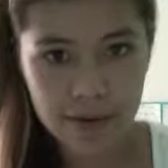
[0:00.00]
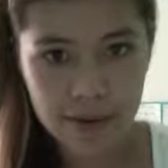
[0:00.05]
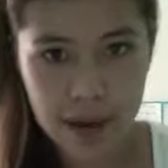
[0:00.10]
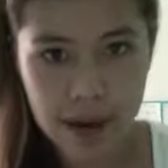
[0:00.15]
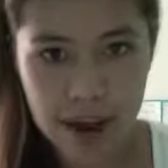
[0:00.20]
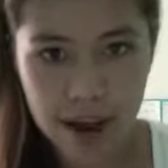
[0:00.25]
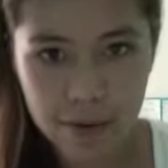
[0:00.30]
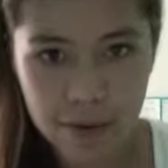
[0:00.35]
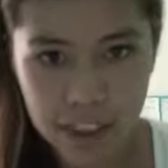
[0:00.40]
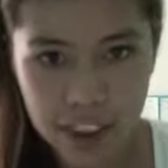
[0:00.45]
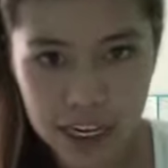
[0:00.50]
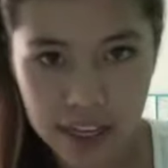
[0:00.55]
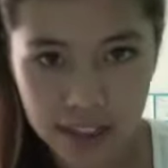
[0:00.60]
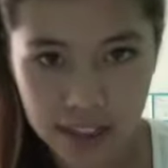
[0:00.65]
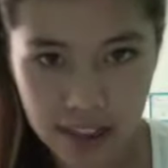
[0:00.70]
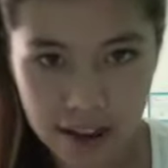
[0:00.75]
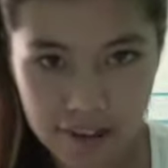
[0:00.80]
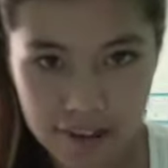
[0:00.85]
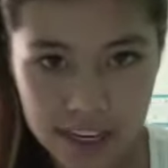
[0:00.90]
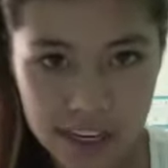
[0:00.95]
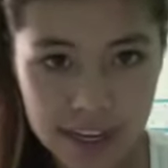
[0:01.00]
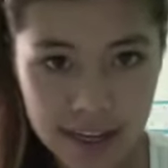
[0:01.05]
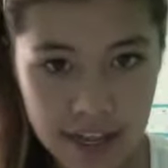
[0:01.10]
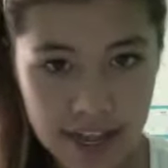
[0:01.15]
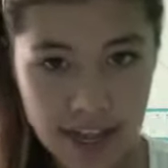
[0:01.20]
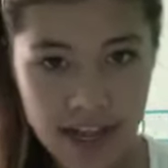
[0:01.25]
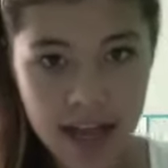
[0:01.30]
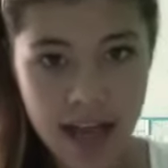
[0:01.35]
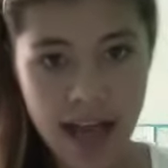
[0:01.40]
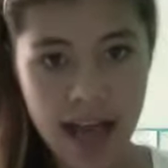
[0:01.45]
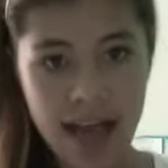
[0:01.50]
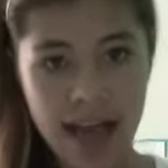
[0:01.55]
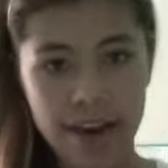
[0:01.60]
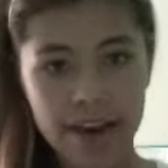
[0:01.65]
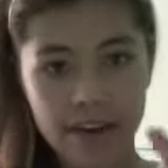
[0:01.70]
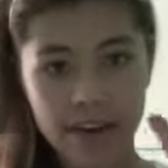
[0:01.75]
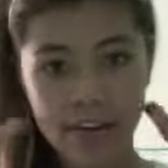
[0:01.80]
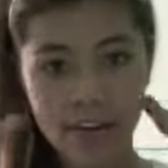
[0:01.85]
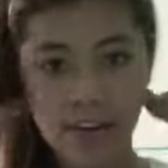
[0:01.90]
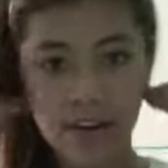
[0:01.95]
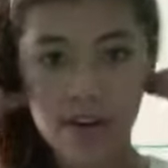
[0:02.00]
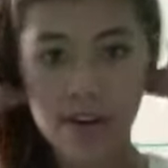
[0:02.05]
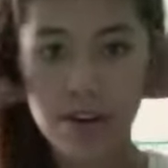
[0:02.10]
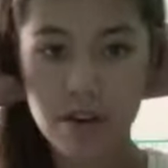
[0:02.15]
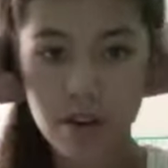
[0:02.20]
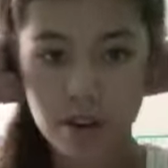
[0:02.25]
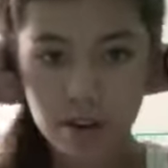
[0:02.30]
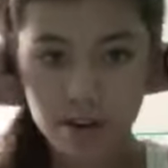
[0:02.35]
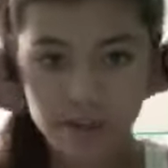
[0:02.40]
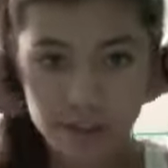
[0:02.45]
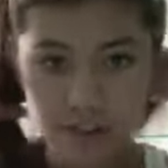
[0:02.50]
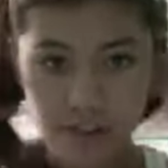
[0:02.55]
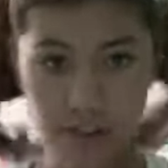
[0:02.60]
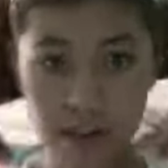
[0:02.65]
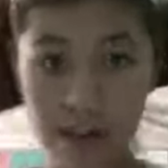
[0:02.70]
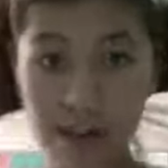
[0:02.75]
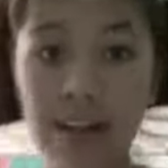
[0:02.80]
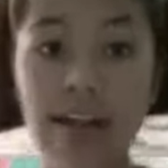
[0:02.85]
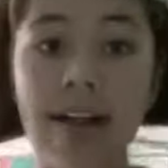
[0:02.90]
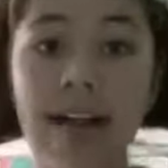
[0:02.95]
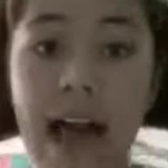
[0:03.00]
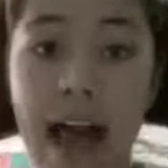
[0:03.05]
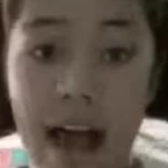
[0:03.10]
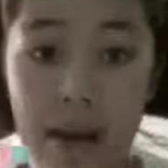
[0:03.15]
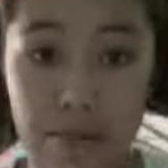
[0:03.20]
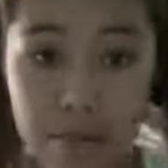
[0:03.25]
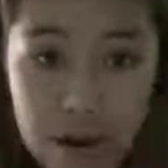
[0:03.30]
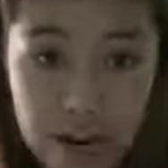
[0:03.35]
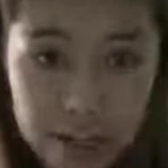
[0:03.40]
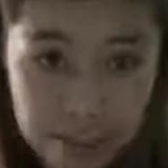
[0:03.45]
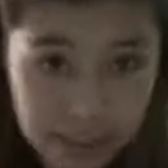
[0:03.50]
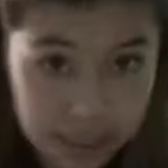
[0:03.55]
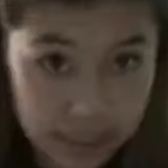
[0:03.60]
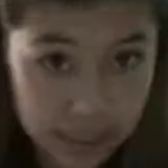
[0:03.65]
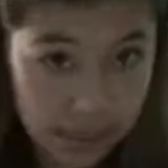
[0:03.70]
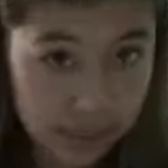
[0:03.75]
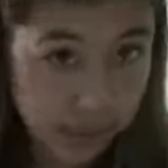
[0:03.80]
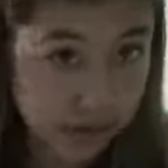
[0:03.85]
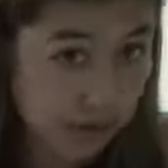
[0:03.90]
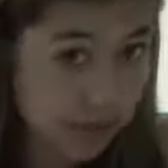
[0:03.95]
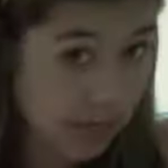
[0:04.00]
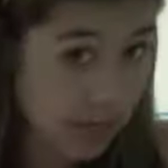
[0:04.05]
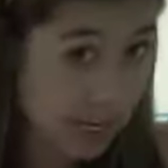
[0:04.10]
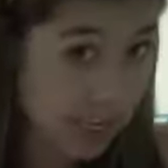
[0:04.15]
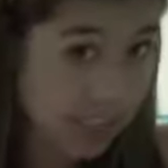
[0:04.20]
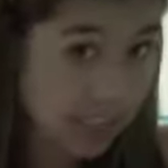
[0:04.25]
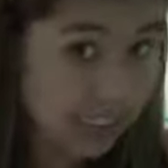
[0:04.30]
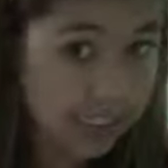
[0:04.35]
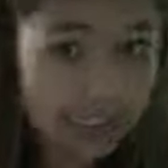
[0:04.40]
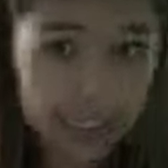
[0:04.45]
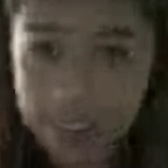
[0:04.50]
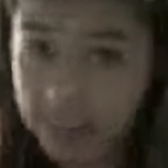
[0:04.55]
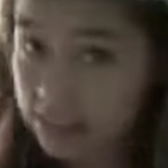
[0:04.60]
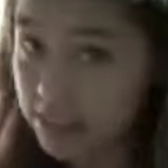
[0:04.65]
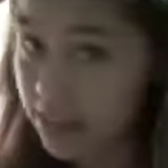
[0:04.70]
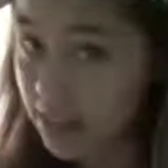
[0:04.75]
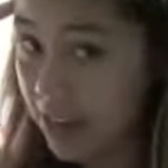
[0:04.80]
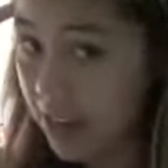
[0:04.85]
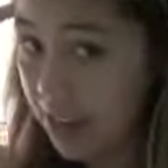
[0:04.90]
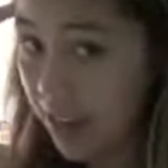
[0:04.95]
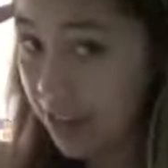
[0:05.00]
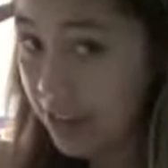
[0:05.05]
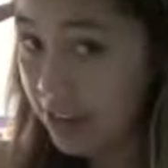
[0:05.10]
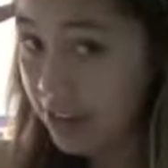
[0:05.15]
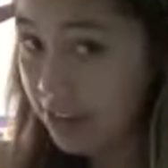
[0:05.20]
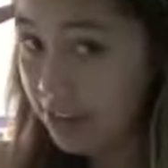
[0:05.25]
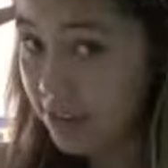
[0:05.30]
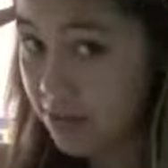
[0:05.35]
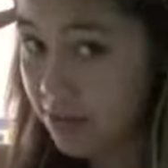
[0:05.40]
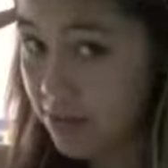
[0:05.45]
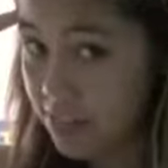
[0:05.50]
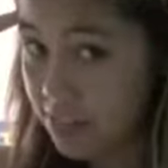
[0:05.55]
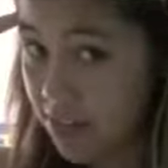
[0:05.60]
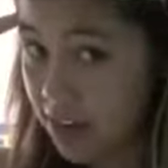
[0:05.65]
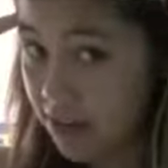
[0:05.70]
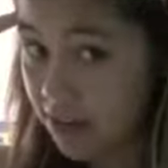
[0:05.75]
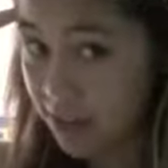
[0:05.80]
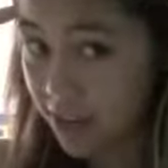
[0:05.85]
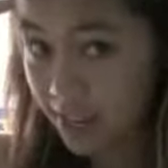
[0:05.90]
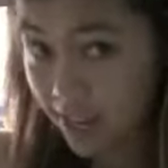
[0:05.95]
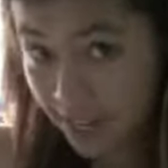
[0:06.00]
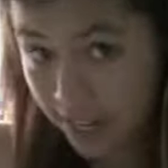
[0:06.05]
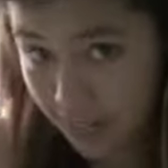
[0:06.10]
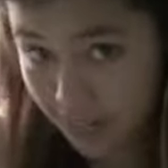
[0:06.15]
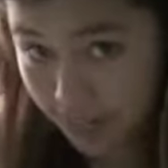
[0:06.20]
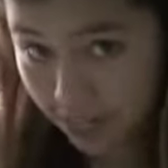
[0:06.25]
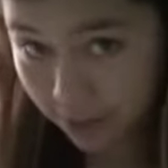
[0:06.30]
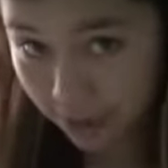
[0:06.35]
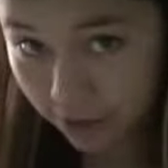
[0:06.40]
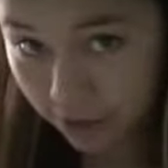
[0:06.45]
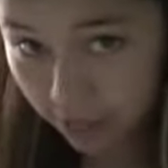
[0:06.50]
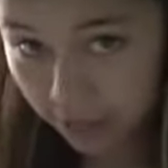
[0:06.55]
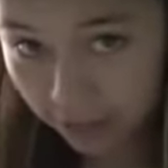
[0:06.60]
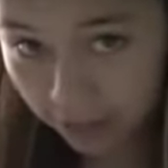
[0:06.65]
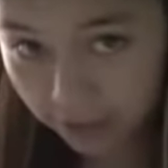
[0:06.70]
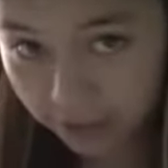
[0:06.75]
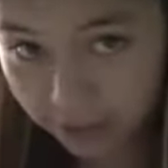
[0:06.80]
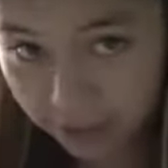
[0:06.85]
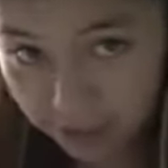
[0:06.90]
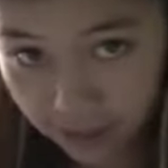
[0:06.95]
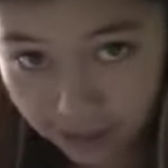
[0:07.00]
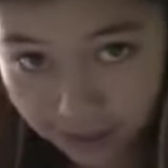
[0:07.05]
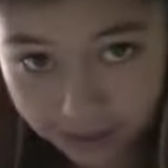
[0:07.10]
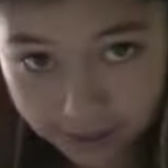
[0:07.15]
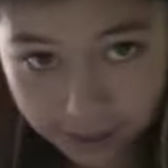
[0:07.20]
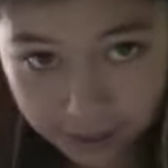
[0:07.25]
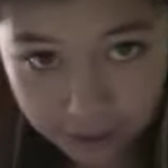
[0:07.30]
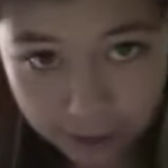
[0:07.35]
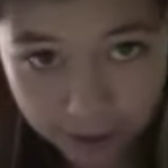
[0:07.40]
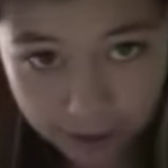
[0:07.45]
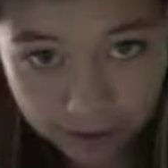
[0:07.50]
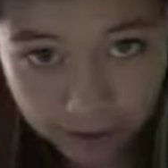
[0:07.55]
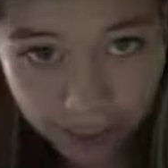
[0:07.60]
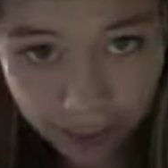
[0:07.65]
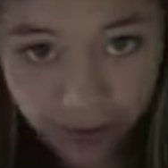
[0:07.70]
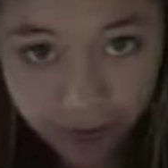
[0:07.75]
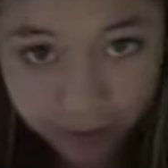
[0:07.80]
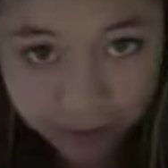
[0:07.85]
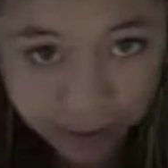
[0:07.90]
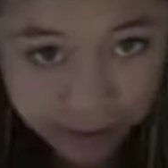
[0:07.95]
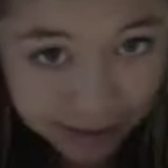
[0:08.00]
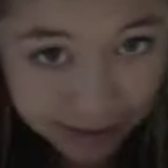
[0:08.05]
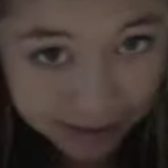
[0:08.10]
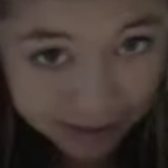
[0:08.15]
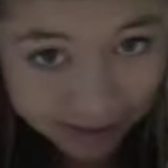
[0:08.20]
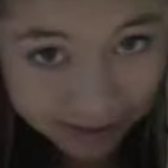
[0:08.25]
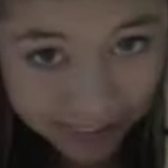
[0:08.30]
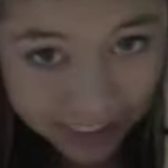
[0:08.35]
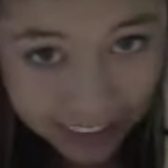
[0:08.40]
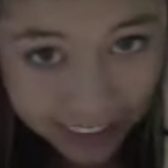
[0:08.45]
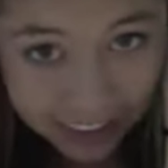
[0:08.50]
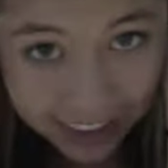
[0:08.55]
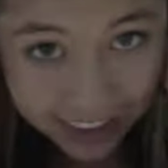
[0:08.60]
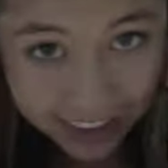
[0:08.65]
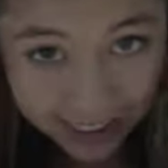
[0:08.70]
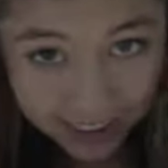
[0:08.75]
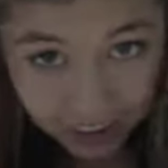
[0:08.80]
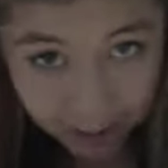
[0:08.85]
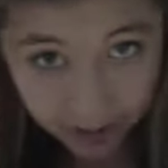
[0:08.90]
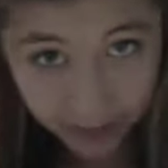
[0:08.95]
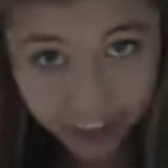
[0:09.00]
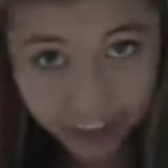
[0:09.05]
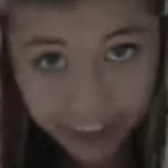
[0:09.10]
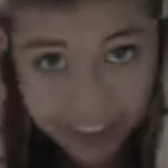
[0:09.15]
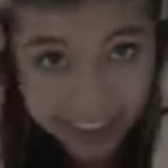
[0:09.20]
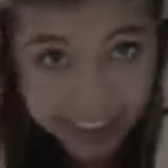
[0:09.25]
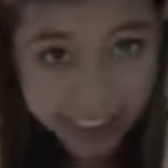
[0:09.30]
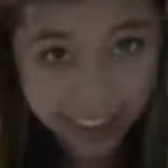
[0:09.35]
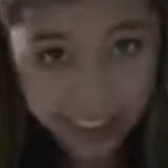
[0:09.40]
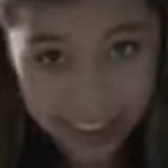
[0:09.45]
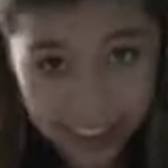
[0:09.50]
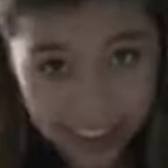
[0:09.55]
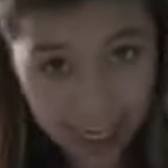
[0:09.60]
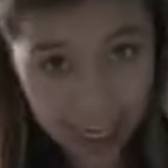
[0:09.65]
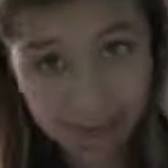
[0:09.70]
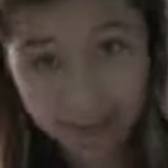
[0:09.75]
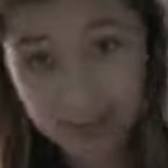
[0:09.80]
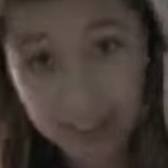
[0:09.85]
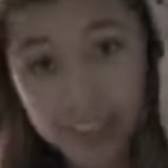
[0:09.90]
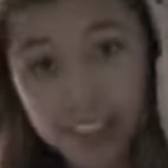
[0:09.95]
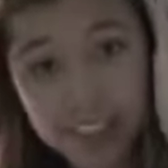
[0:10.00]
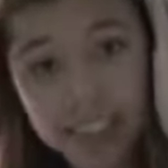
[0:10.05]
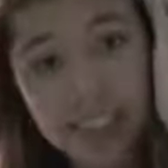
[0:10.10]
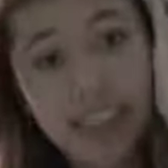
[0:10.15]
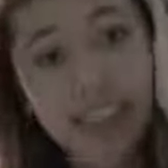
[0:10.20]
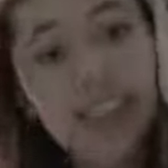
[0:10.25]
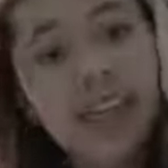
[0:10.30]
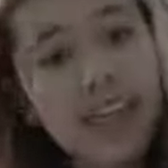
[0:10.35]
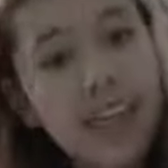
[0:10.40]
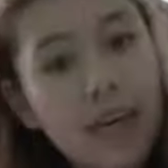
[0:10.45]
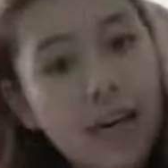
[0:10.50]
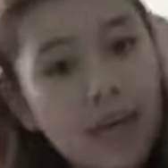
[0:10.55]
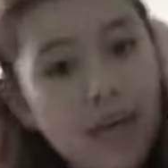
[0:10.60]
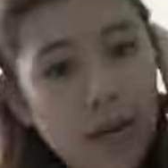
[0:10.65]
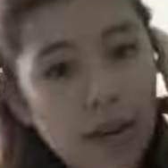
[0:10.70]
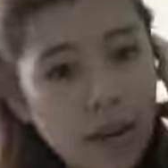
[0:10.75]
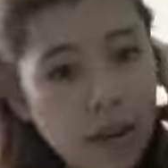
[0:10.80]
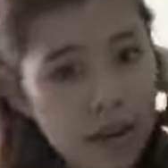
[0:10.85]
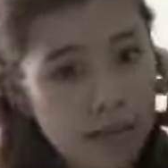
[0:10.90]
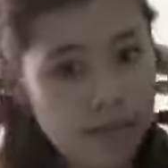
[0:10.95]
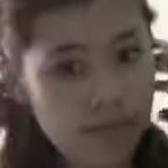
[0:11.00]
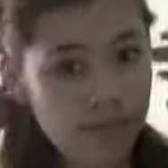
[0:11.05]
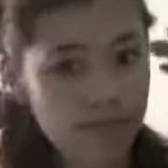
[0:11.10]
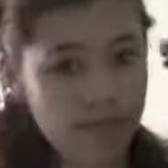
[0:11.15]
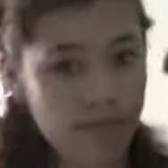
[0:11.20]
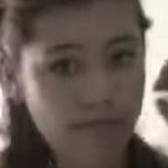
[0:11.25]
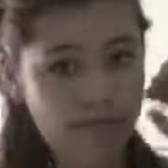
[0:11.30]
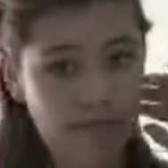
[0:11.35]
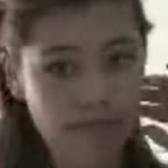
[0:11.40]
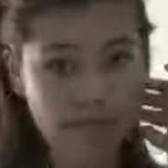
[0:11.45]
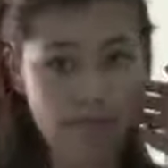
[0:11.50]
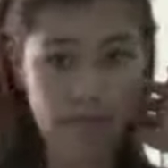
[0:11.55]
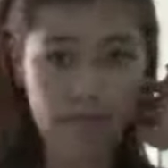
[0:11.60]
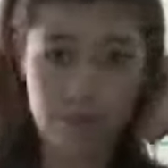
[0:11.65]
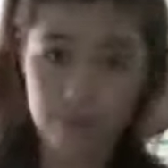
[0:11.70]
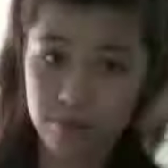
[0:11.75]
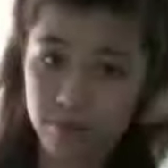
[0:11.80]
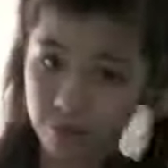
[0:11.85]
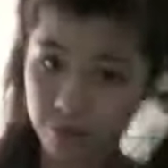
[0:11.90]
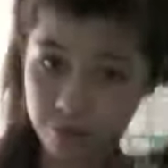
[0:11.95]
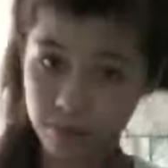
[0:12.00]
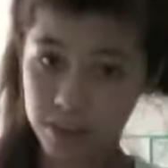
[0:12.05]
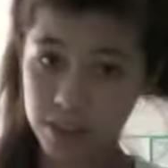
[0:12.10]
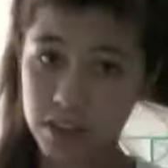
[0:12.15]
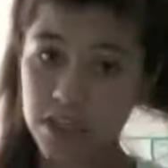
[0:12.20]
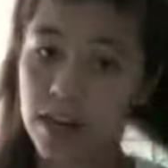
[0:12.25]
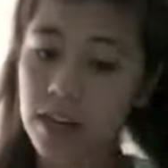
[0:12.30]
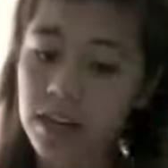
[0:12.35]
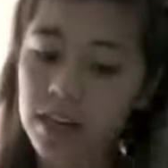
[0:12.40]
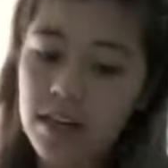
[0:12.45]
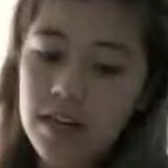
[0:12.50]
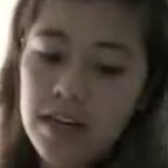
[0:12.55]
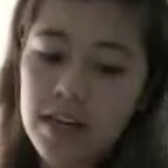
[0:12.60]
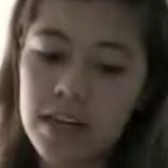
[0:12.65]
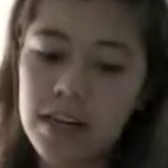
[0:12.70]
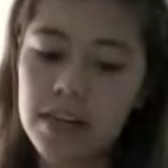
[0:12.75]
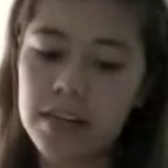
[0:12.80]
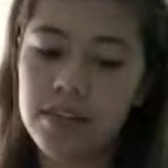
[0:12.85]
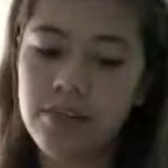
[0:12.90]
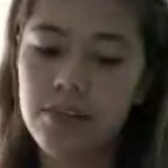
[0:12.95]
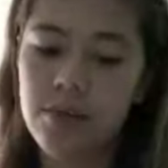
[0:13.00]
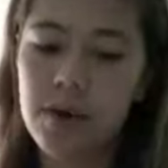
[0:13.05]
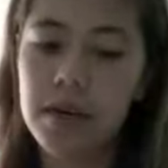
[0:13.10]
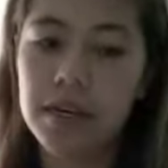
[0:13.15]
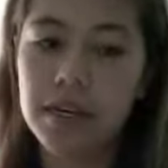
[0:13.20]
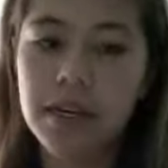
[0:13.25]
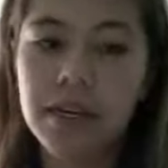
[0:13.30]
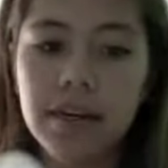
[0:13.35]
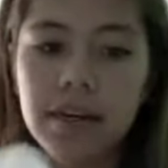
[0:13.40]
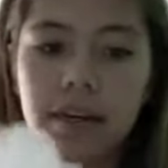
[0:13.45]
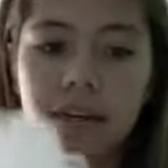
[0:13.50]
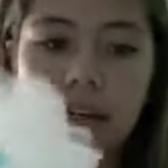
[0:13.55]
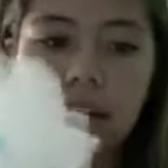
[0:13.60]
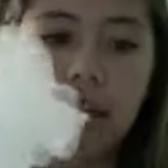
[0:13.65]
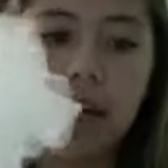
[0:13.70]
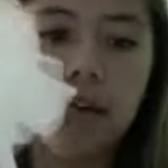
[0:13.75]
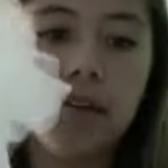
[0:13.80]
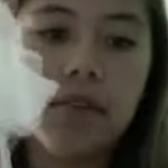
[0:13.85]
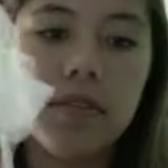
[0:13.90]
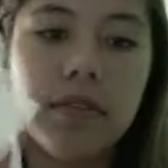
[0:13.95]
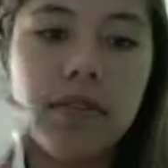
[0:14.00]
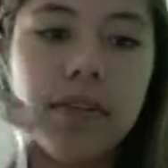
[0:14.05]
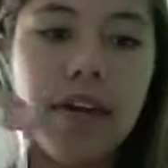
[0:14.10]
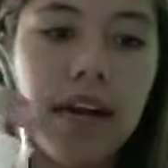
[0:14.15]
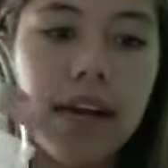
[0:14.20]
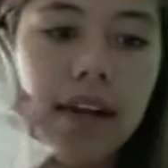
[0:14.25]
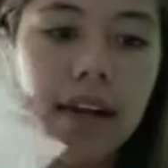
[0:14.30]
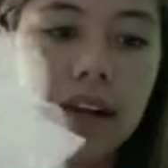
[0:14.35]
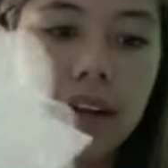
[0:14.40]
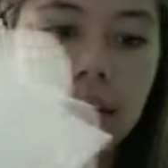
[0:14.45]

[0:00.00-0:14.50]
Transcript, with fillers: about how much I love it. And so, first of all, headbands. So this, this is, I got this from Discovery, and I know it kind of looks kind of stupid on me because the white ceiling kind of blends in, but um, what's it called? It's white, you know, got a